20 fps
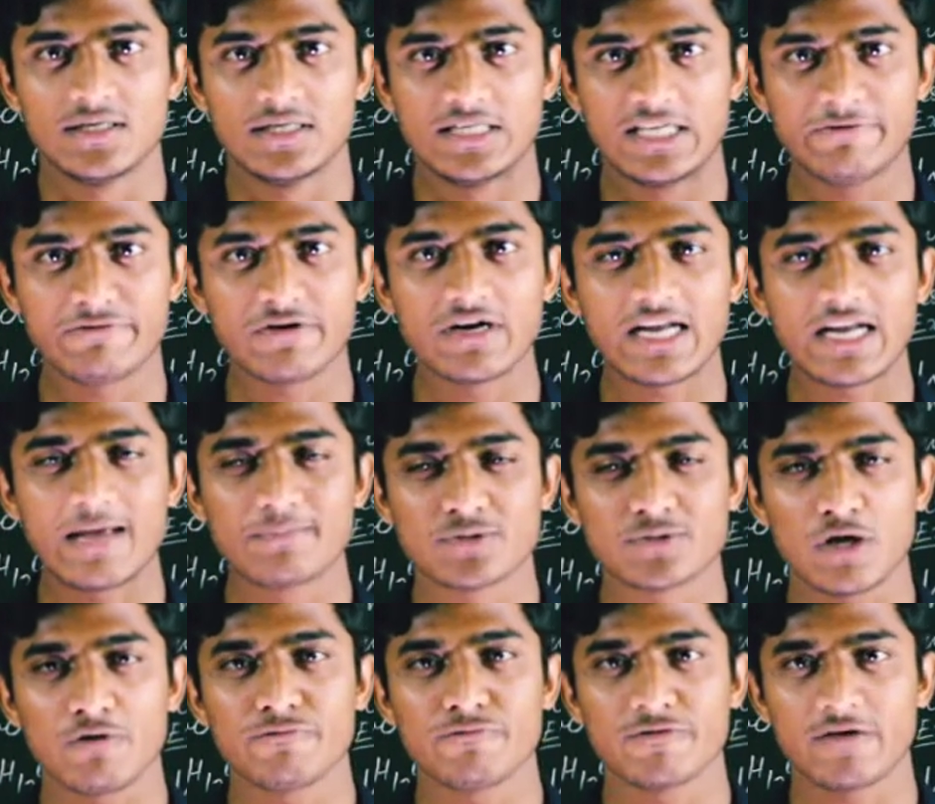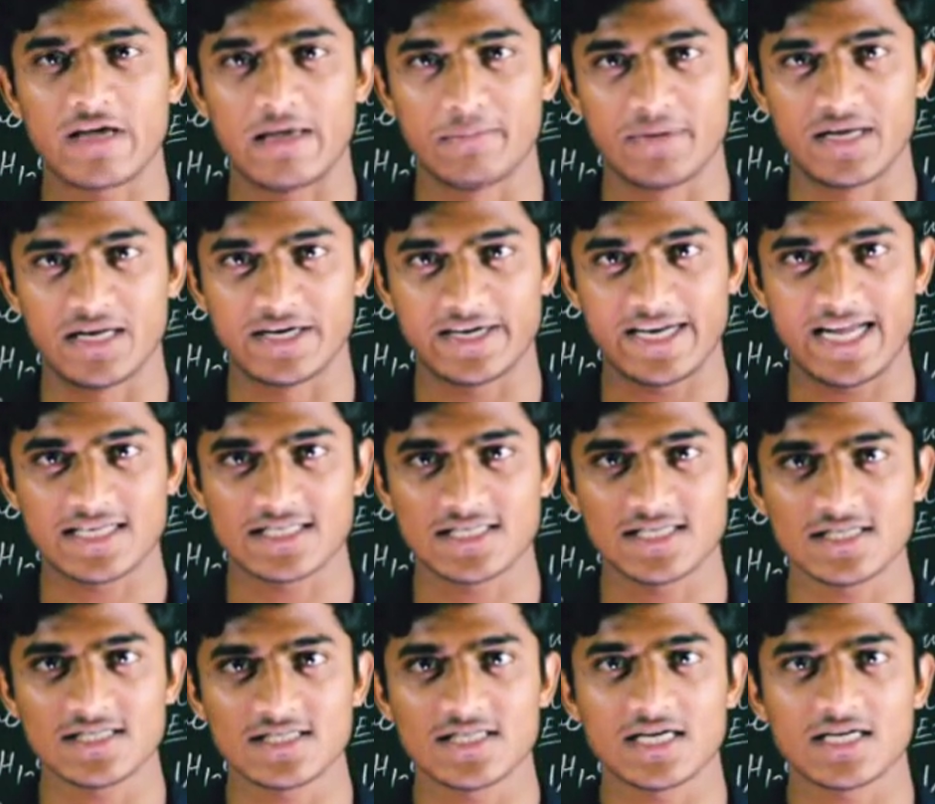different types of chemical
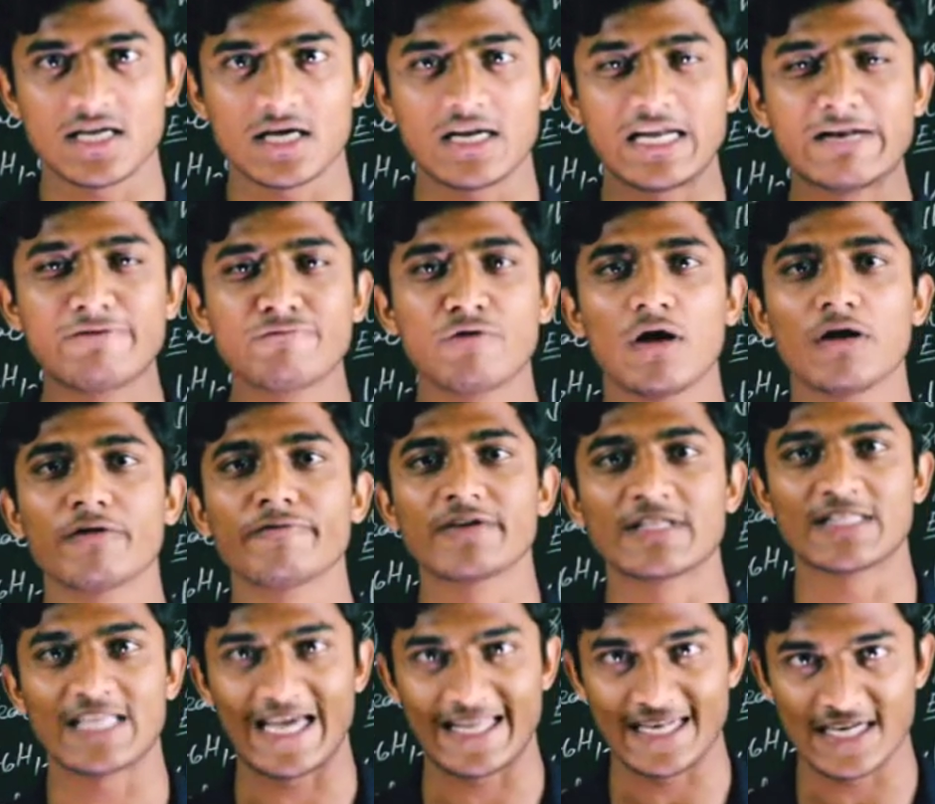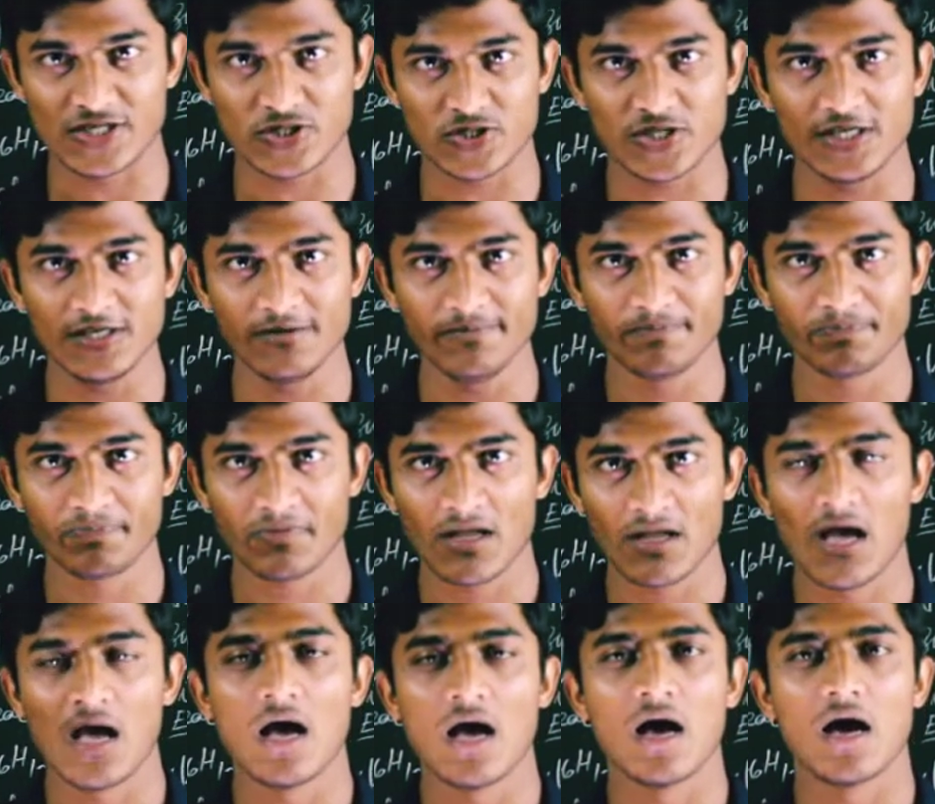reactions that are involving with energy,
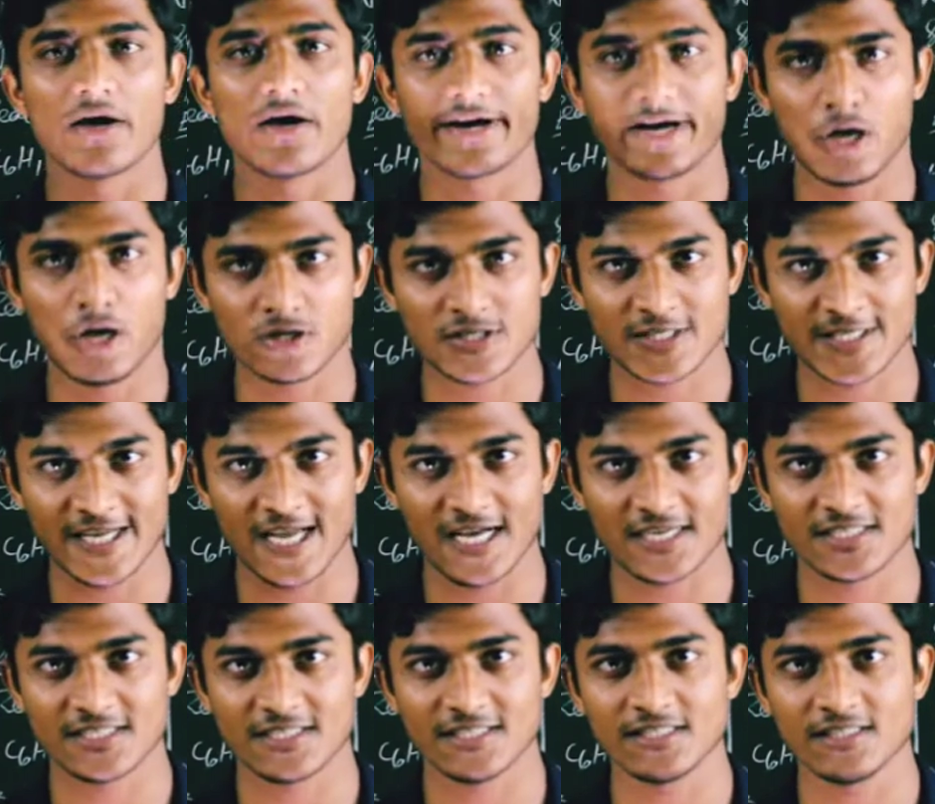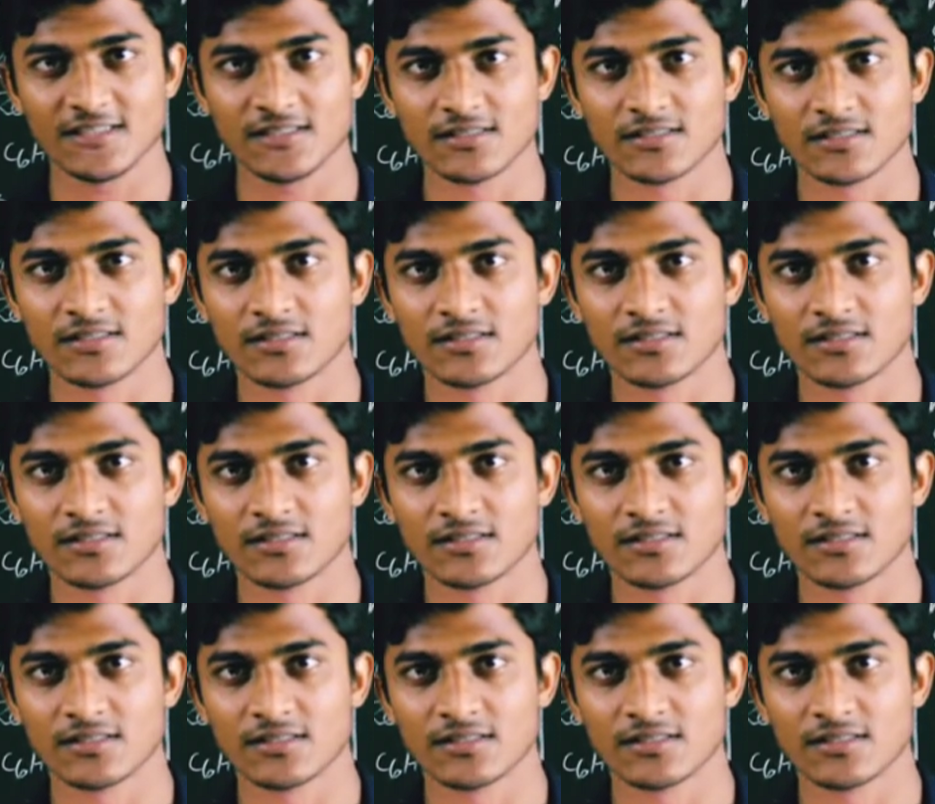redox reaction,